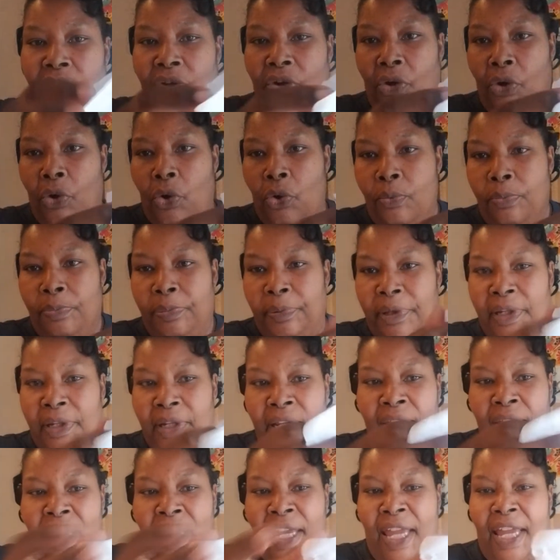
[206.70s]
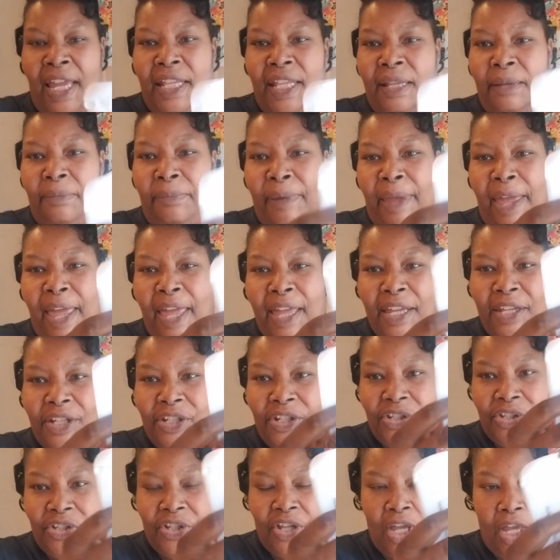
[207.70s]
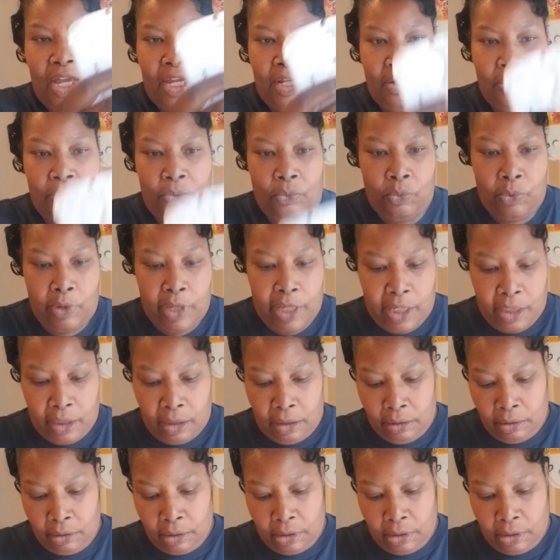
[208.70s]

open, and the package is kind of wet.